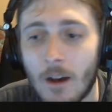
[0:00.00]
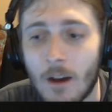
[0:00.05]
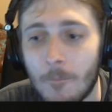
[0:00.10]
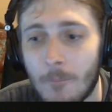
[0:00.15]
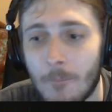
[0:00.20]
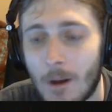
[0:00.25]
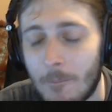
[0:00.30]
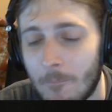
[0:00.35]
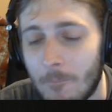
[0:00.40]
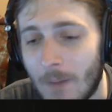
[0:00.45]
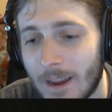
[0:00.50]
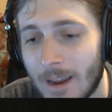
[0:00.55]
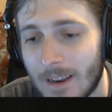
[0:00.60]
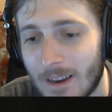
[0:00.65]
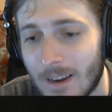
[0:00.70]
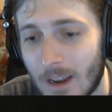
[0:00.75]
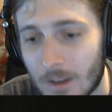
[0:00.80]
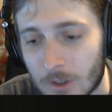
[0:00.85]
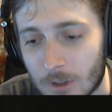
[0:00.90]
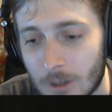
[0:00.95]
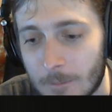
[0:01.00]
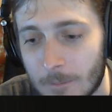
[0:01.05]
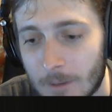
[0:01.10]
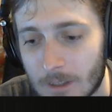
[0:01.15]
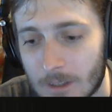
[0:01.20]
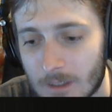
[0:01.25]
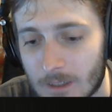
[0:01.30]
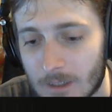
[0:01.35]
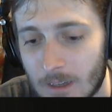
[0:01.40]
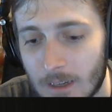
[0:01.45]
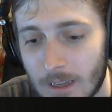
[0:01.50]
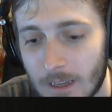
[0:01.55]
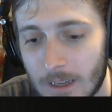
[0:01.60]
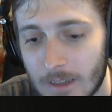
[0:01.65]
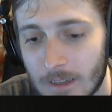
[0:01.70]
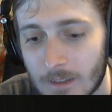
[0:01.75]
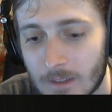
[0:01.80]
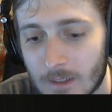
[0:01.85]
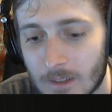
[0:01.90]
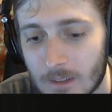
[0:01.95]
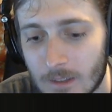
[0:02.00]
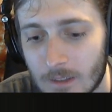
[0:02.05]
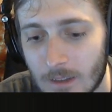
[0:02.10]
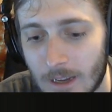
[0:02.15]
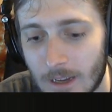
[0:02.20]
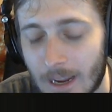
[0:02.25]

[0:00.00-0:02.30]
I might not stream on Sundays.